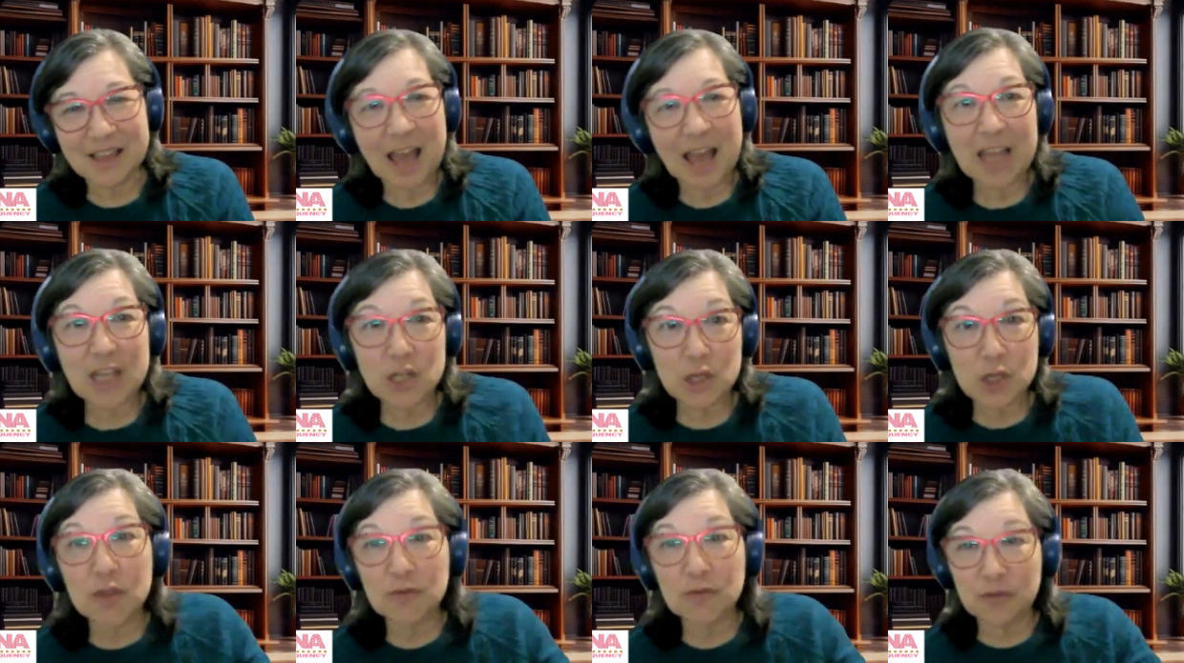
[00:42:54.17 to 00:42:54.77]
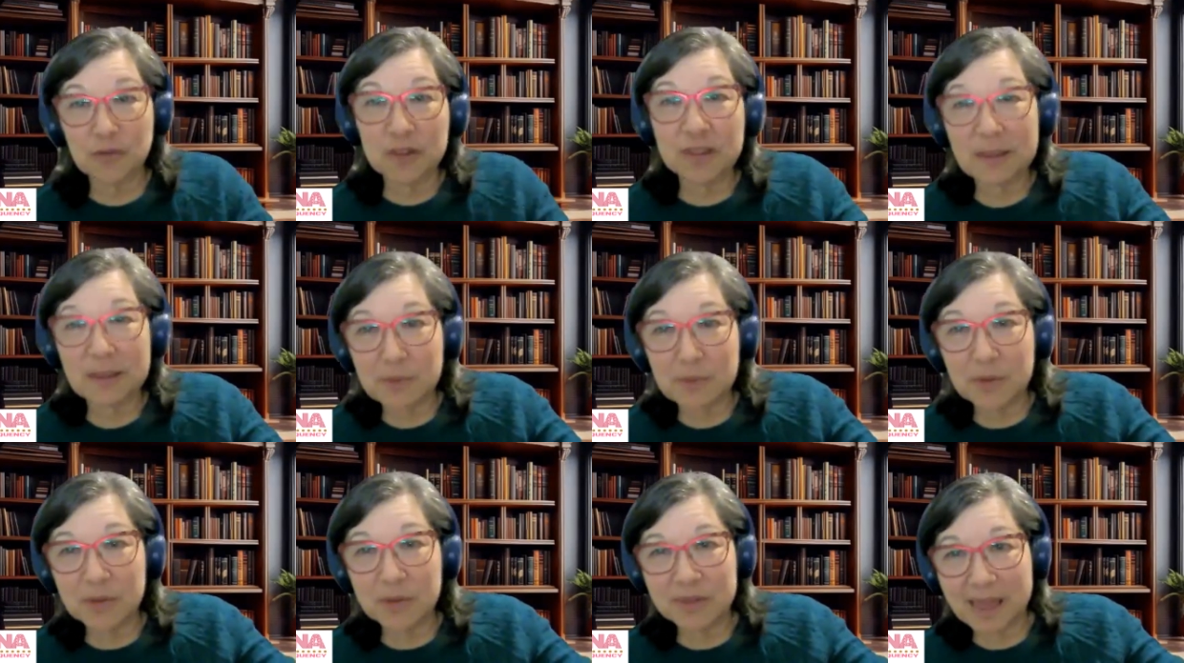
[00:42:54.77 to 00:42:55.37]
So I
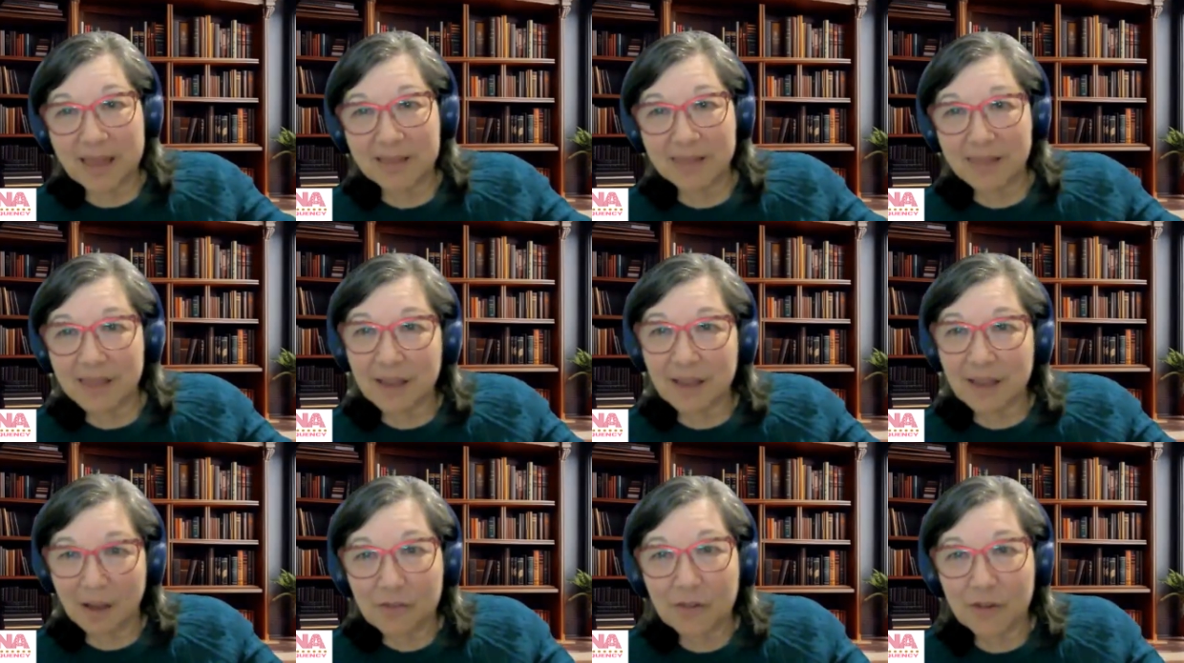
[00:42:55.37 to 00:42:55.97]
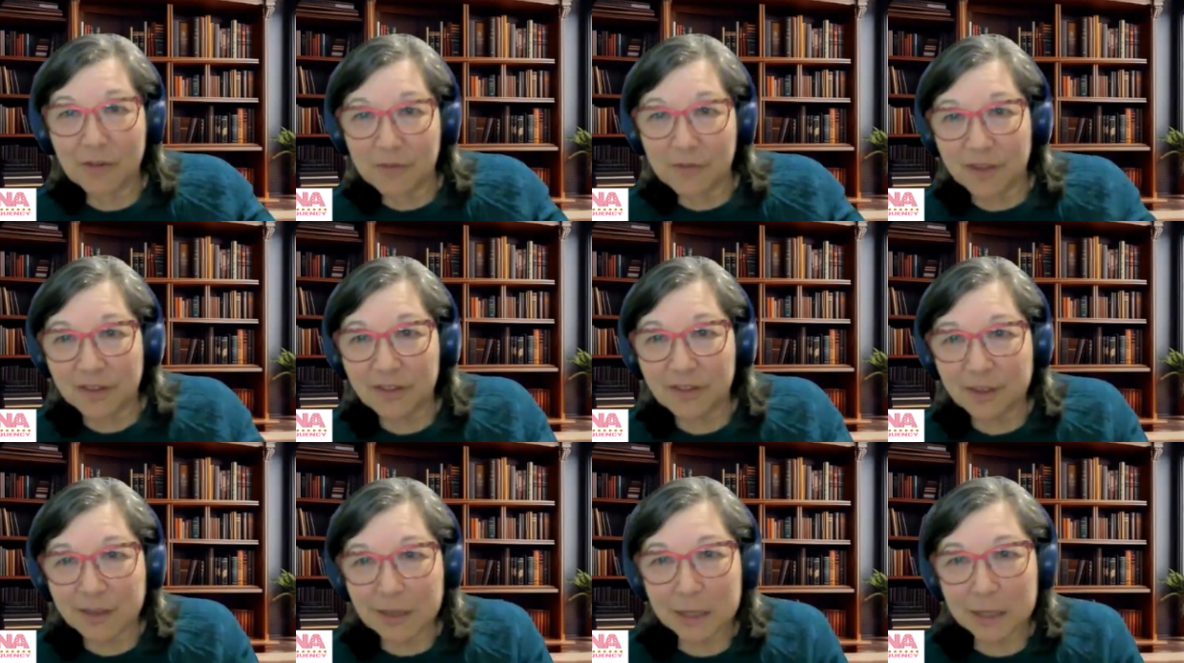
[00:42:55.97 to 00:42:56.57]
put that link off. I'll
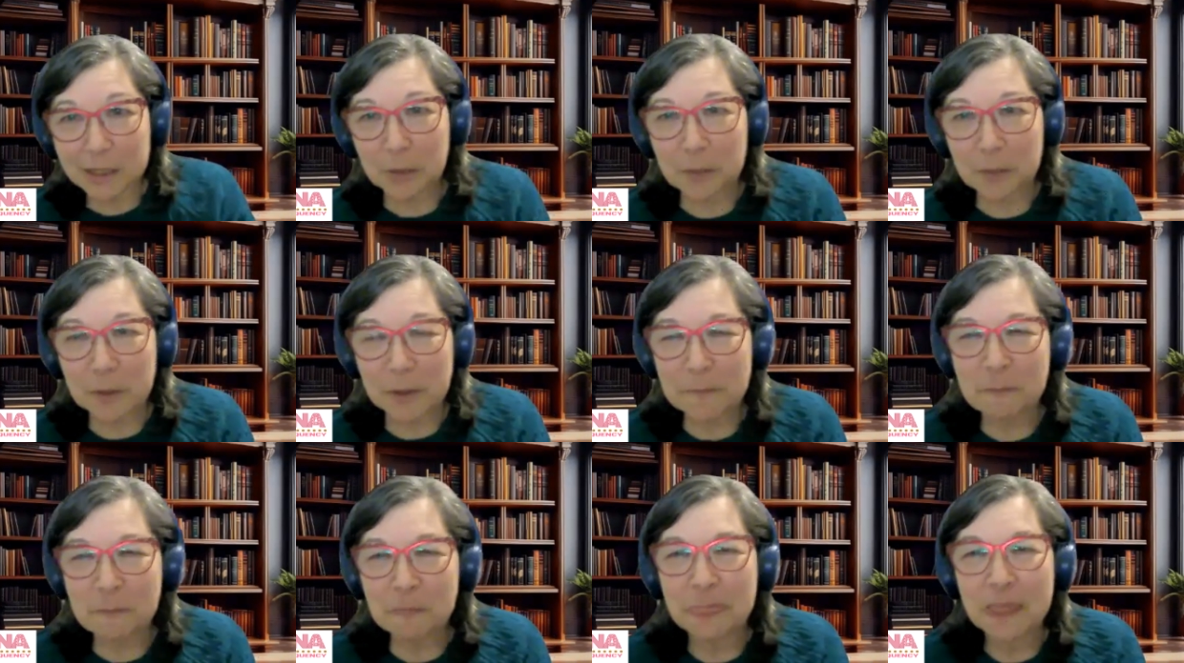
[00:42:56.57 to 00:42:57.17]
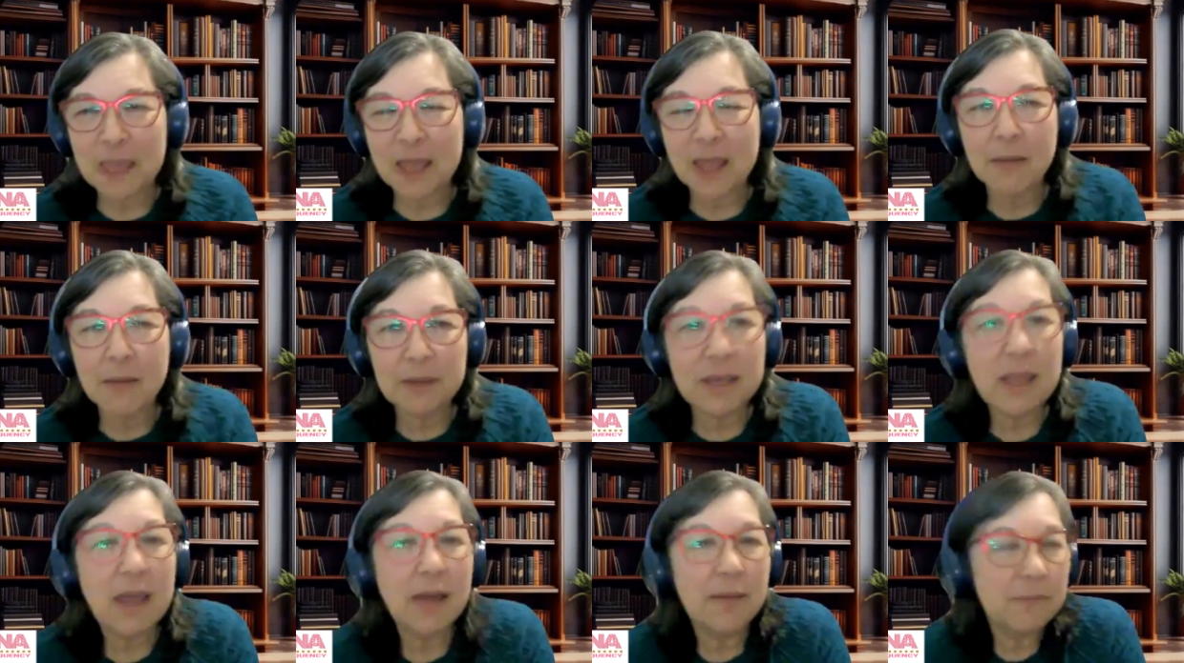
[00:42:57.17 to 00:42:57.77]
fix it,
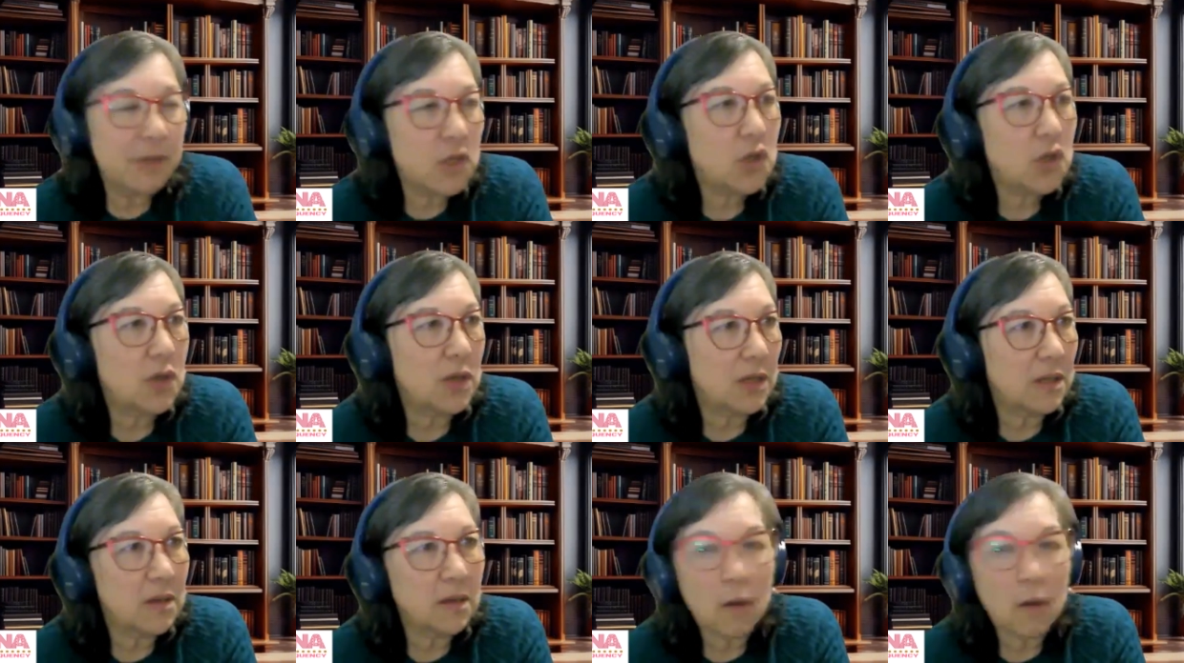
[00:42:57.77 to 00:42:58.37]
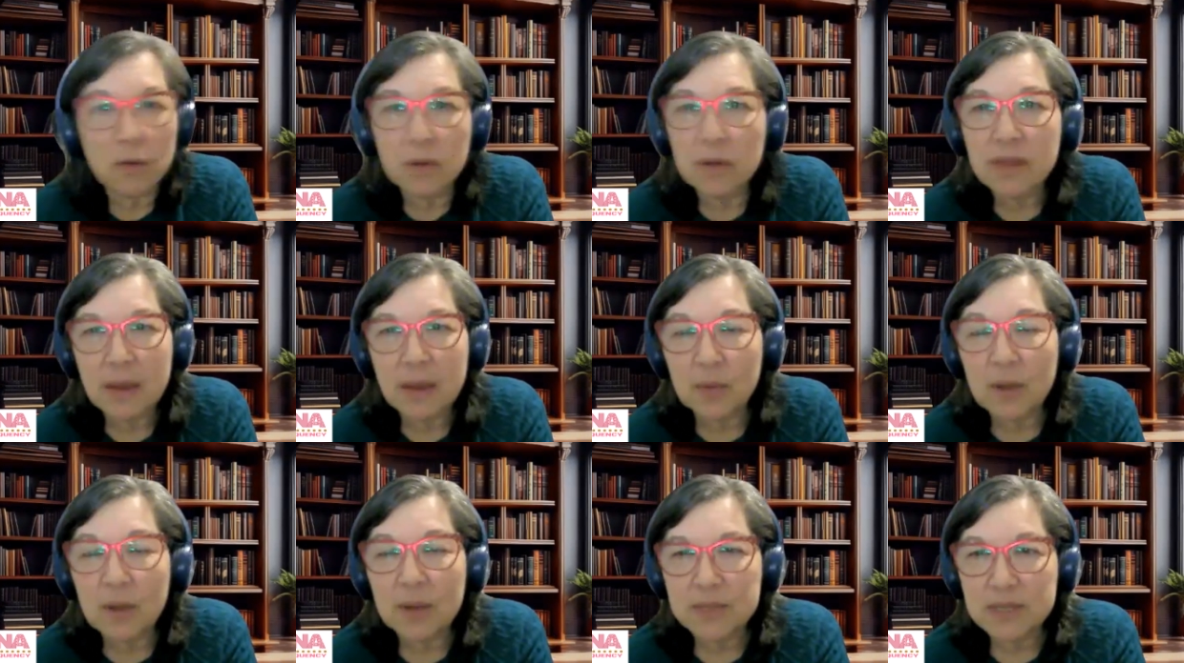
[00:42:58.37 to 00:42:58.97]
but yeah, but you can go to
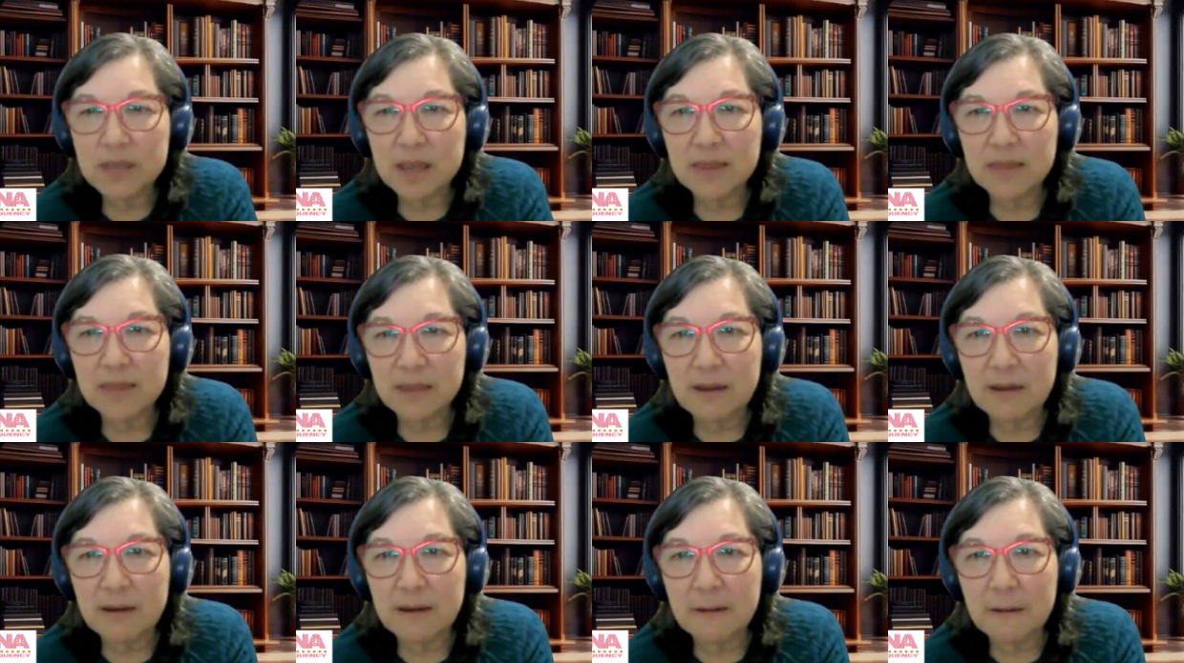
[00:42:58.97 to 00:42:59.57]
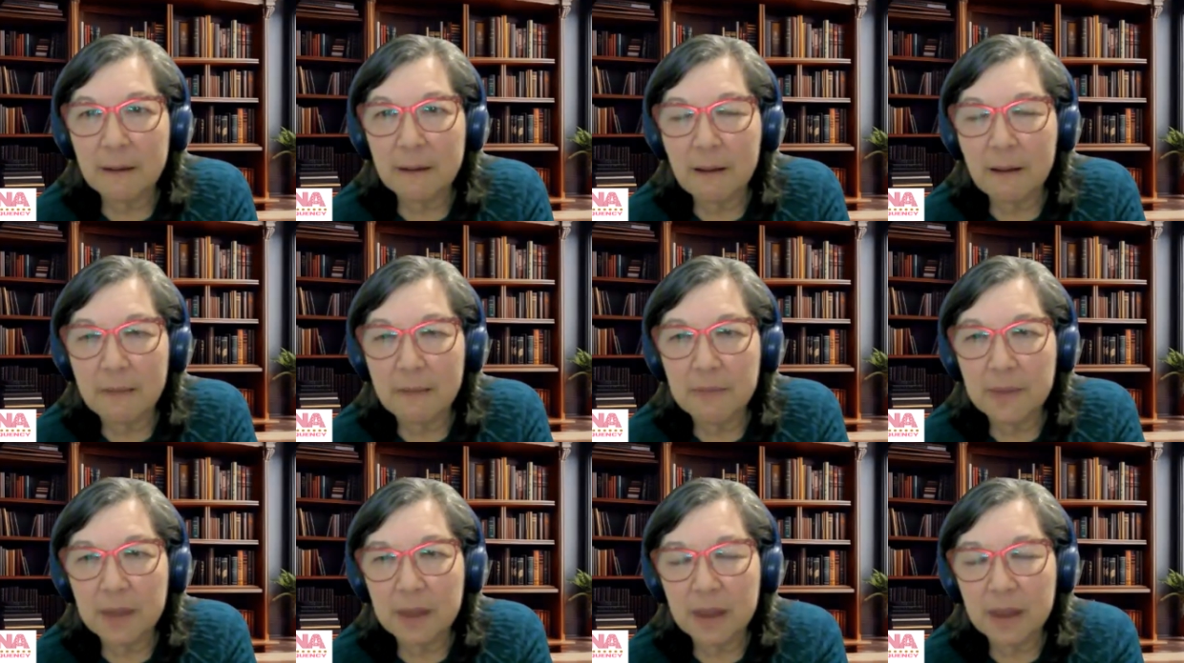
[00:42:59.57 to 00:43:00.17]
that website there,
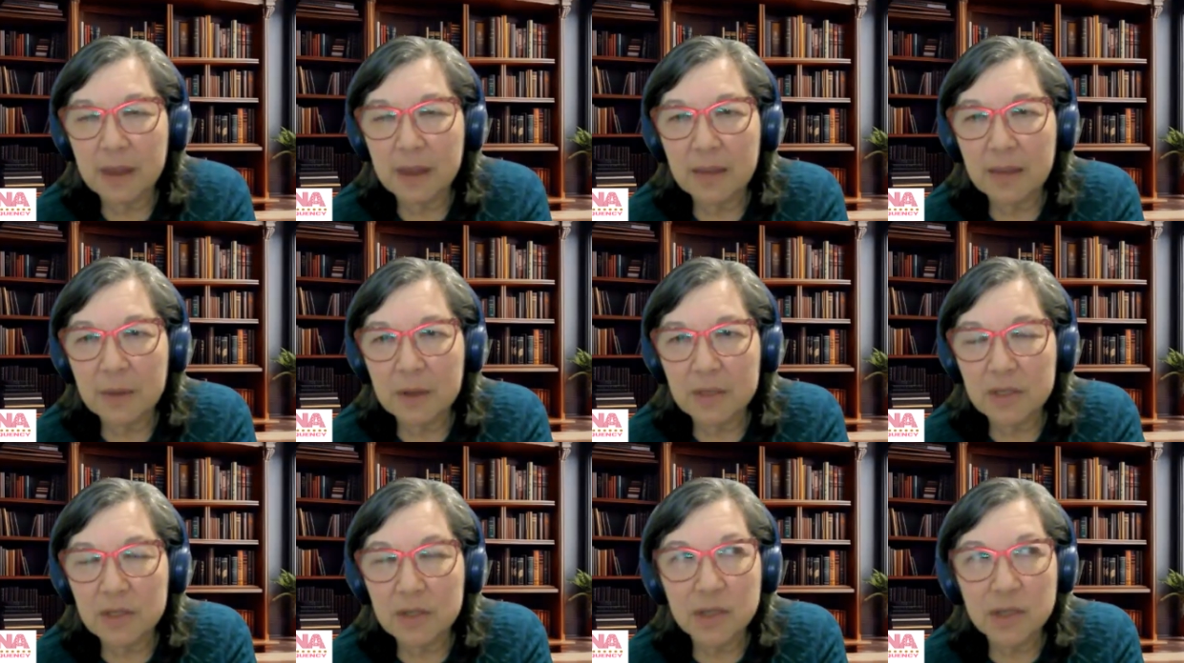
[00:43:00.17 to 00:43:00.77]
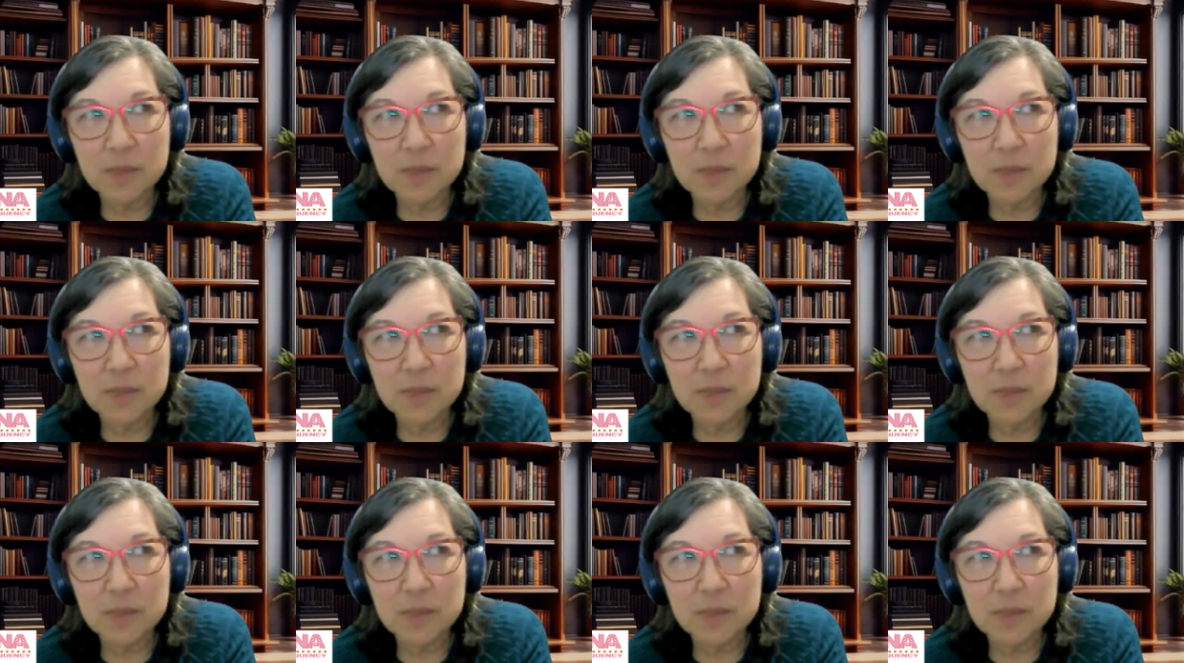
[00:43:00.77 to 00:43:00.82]
and I'm